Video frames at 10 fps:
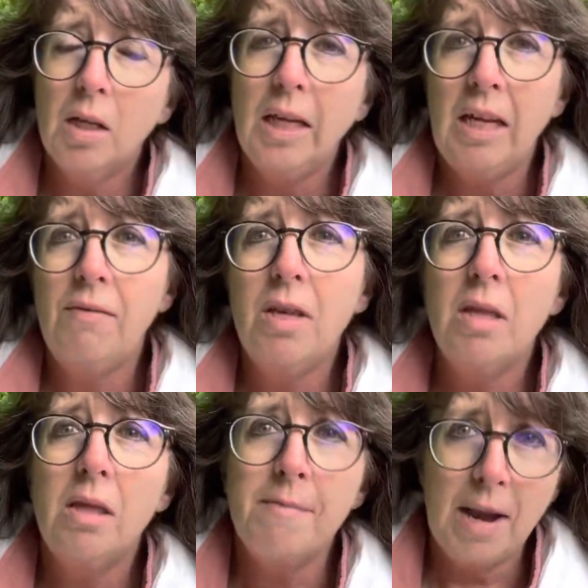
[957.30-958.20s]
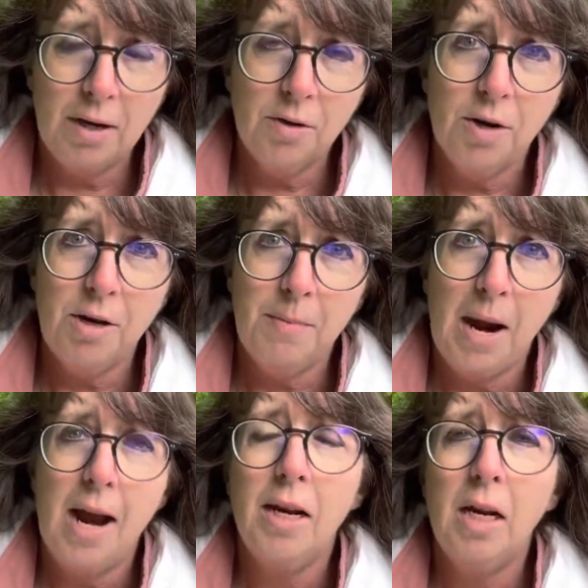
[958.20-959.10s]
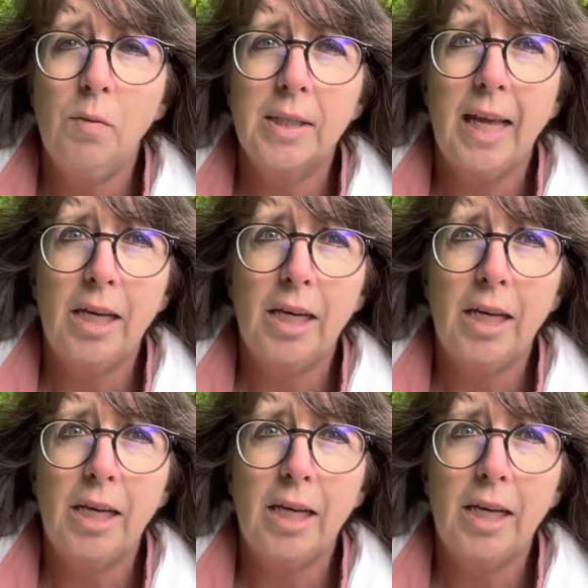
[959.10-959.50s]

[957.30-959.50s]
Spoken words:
Even the macaroni pie, it was like